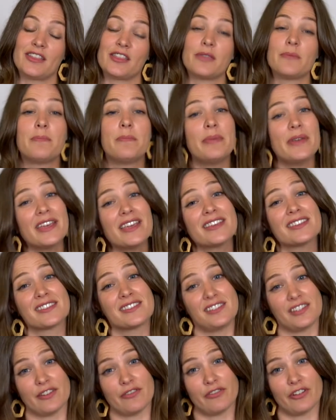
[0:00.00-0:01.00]
The
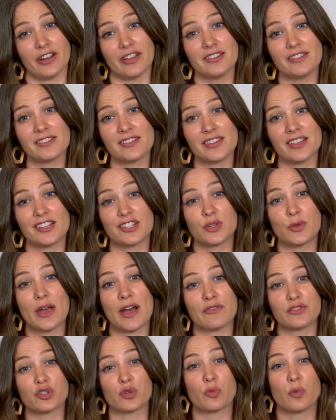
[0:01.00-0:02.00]
biggest difference is you
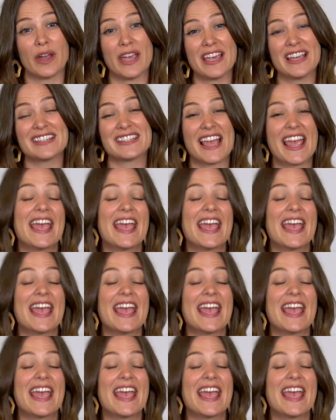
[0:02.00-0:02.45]
have to raise